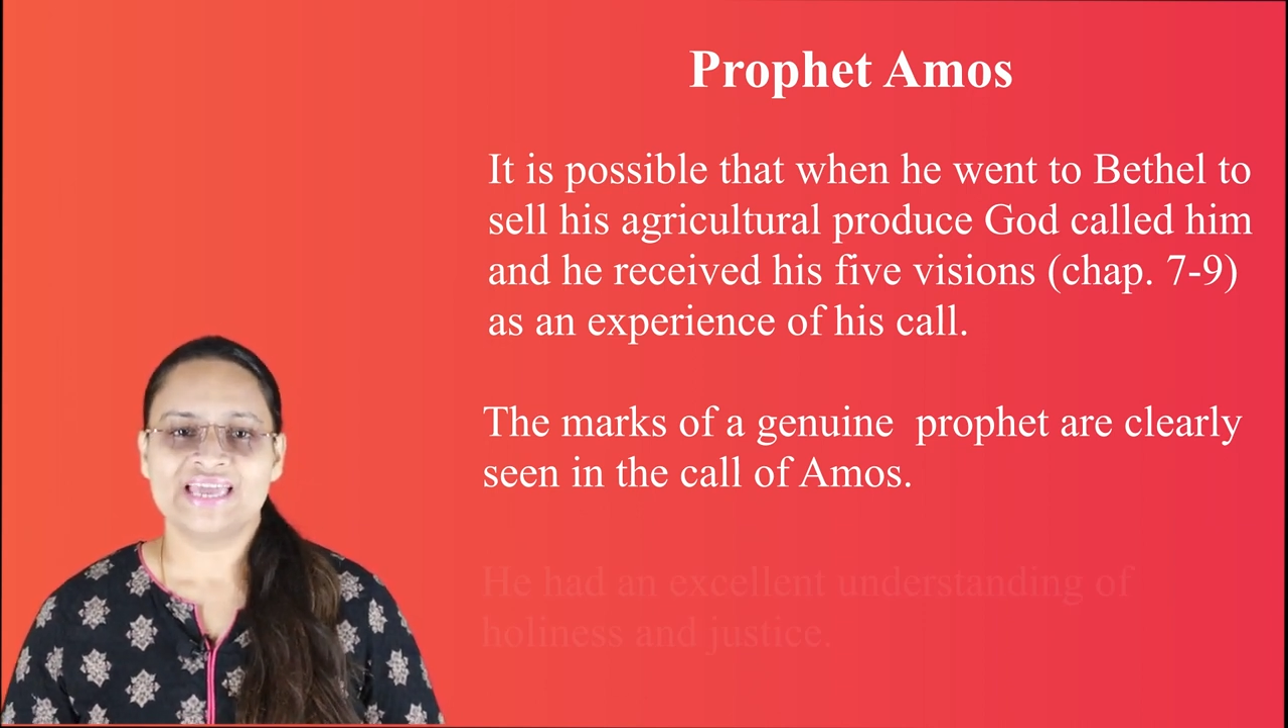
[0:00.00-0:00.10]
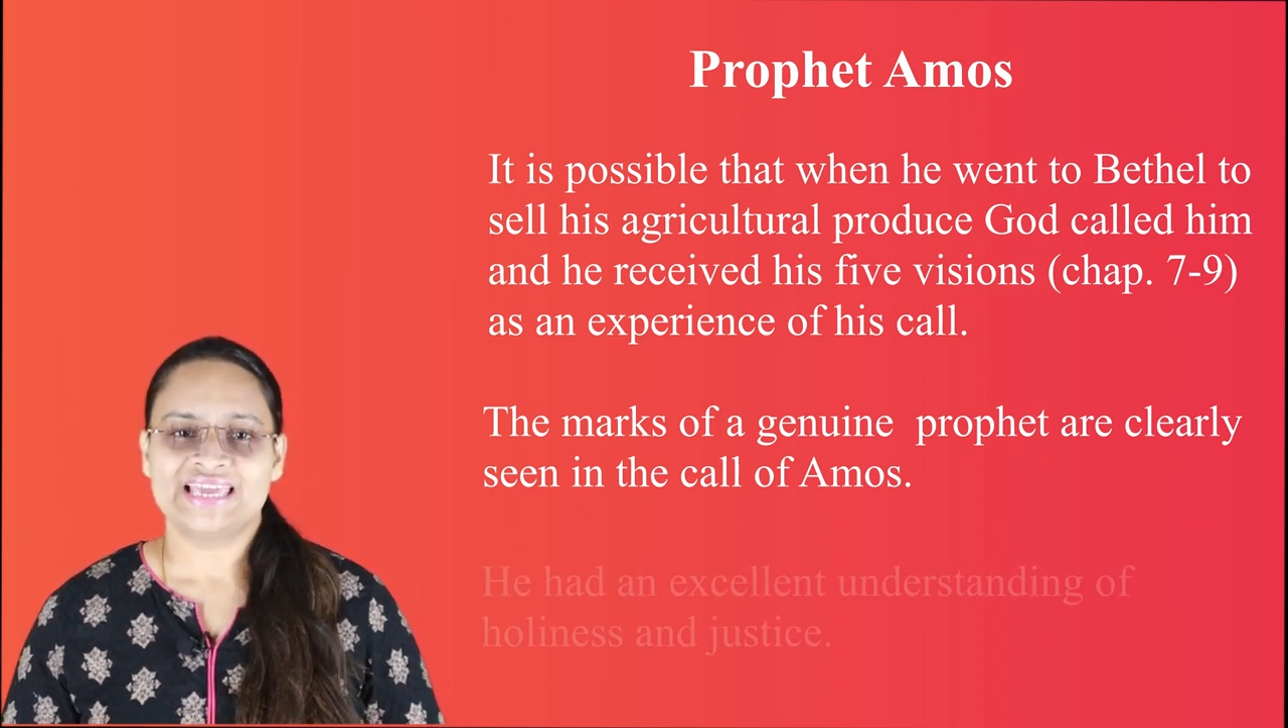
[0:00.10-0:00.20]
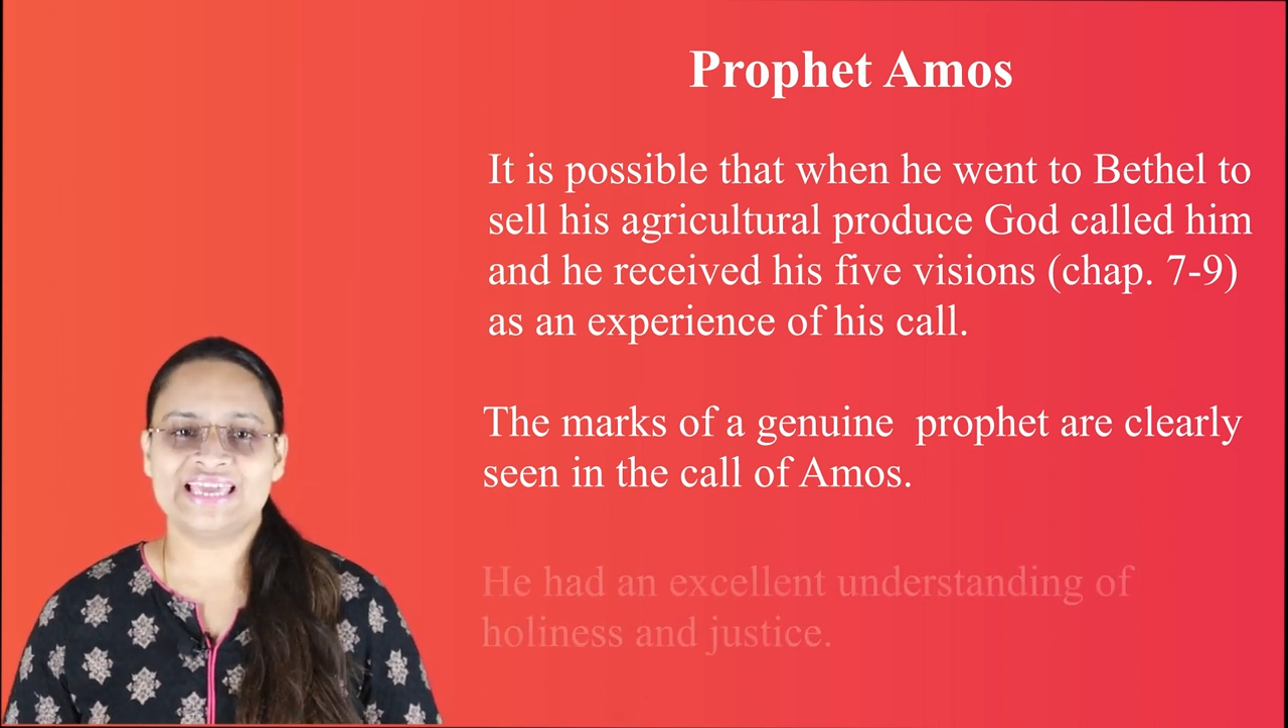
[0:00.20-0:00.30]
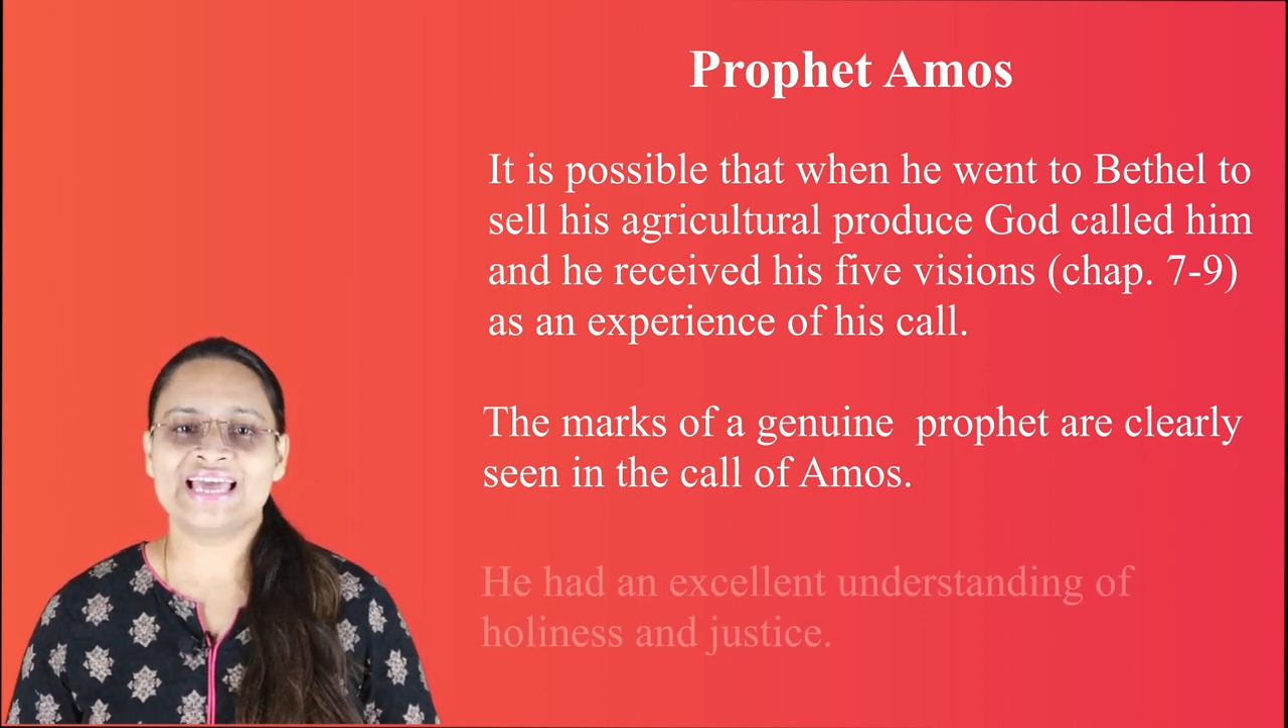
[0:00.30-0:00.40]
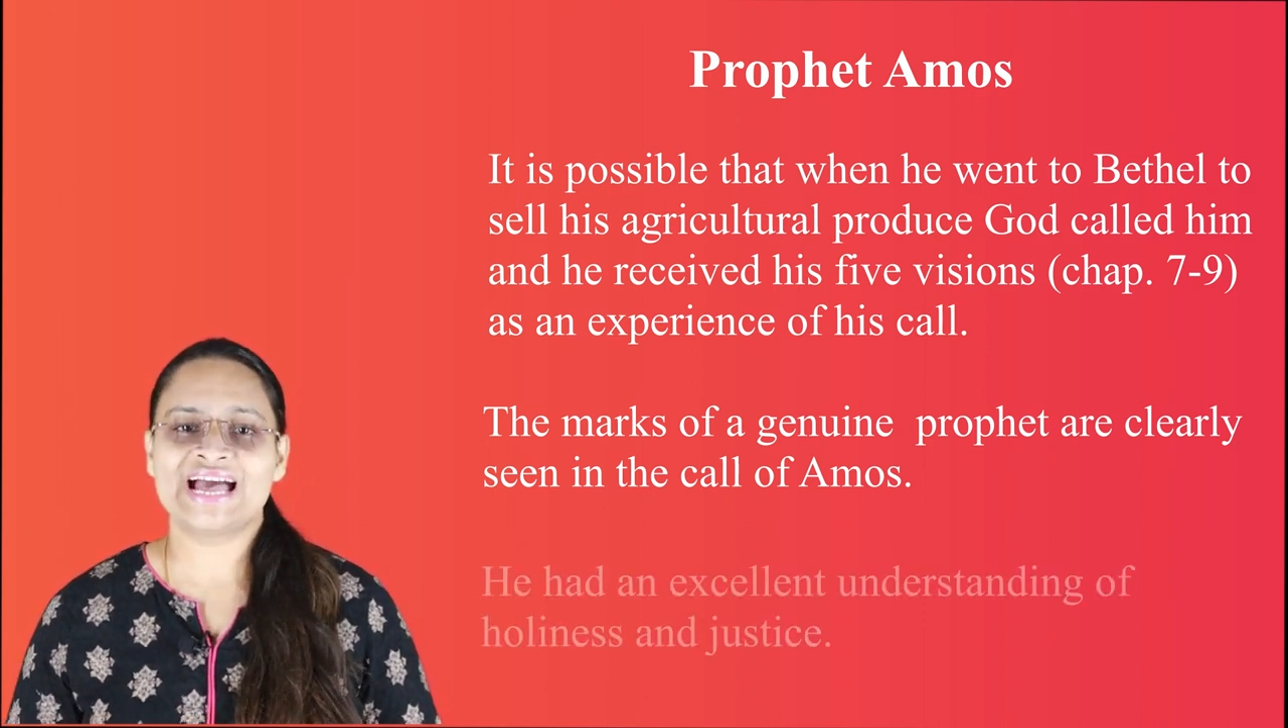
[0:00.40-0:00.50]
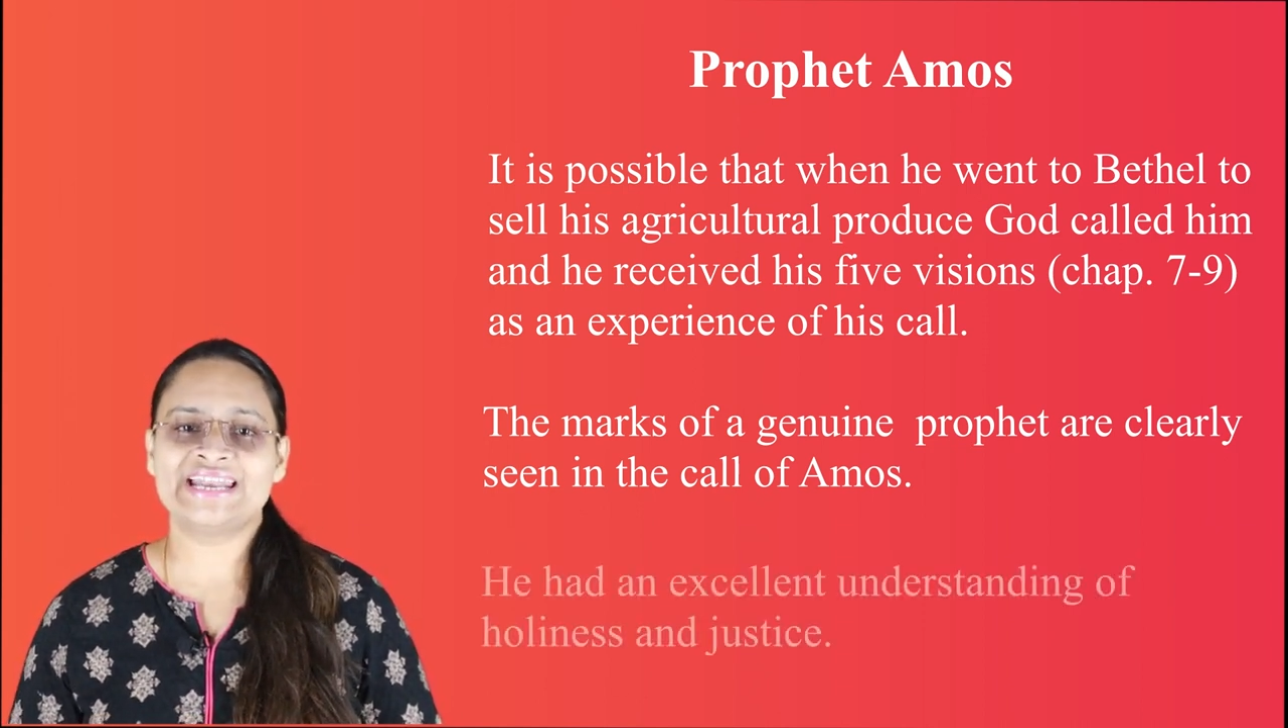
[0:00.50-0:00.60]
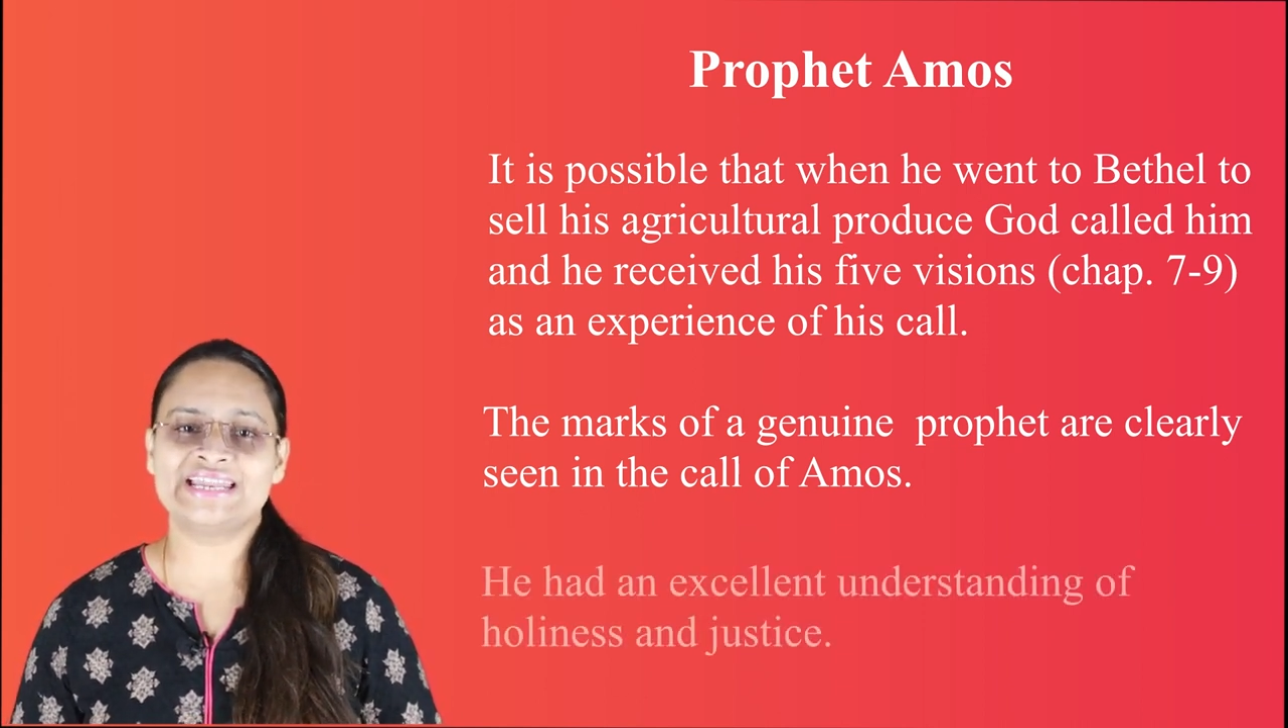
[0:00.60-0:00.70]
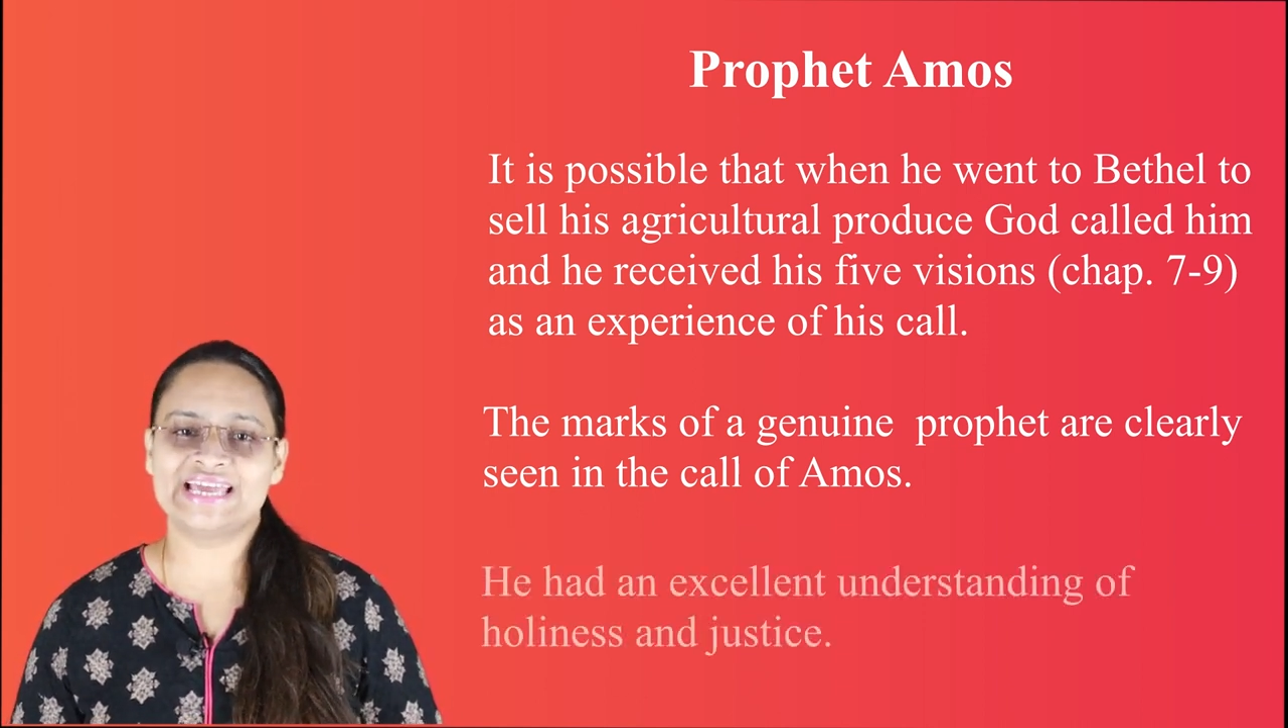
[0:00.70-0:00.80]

He had an